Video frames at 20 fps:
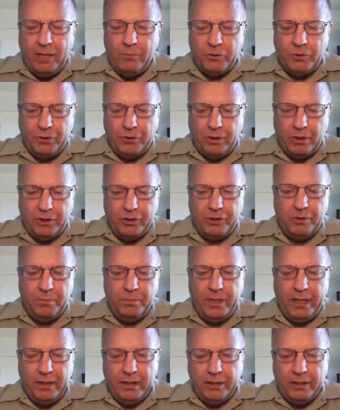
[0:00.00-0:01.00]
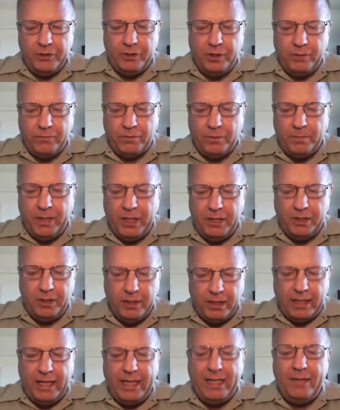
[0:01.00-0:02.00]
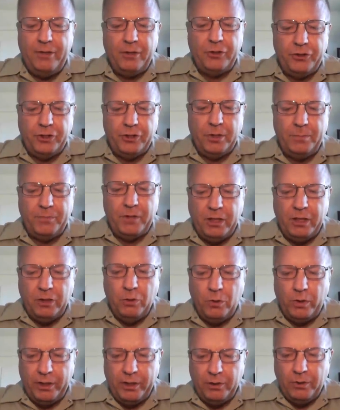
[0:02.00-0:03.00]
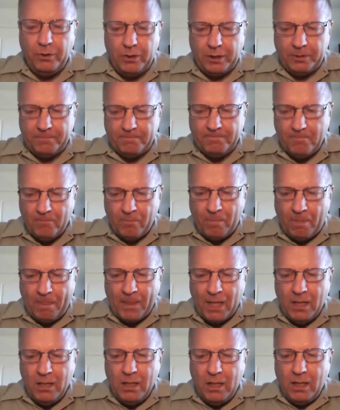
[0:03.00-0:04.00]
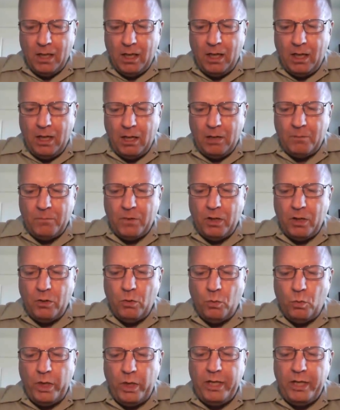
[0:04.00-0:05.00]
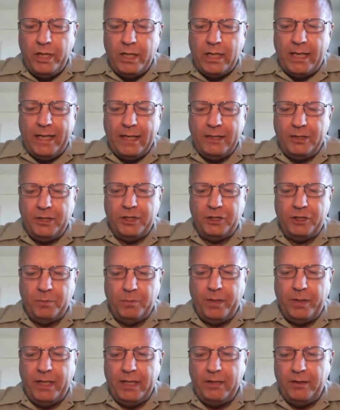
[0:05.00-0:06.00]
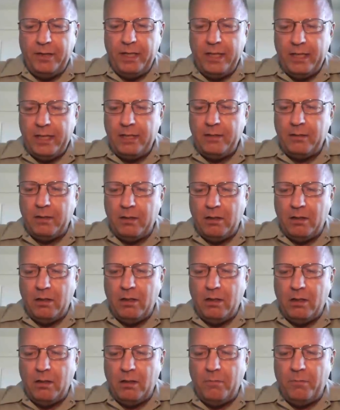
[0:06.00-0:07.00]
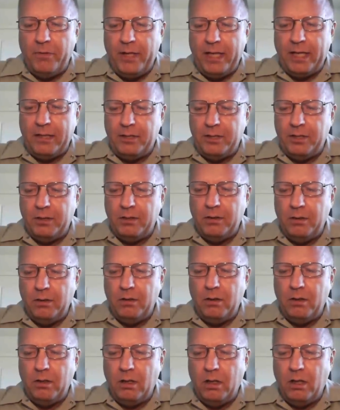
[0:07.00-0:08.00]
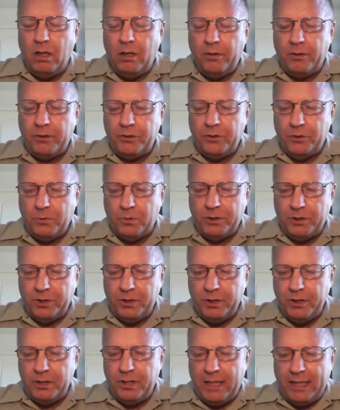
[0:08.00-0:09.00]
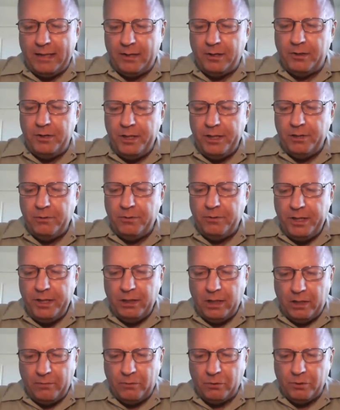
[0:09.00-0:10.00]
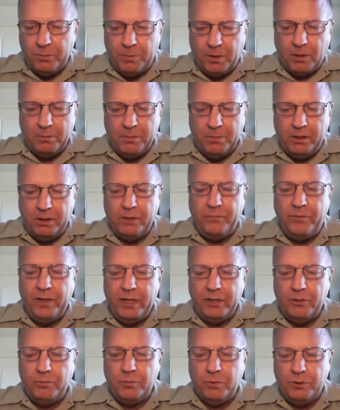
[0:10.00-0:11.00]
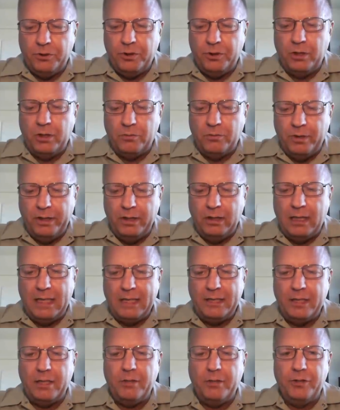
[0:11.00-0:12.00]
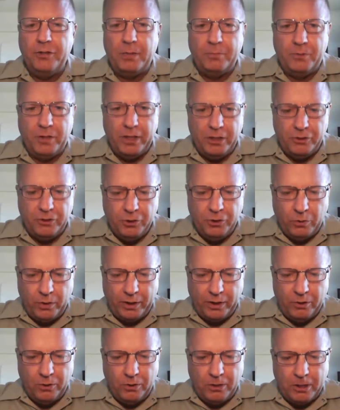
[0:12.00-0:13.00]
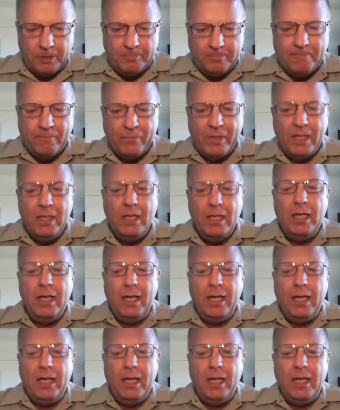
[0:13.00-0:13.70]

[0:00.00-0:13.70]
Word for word: and we'll start submitting this information that, hey, there's something going on. Um, we anticipate then that other sources at the DoD level, Department of Defense, will start realizing something's going on.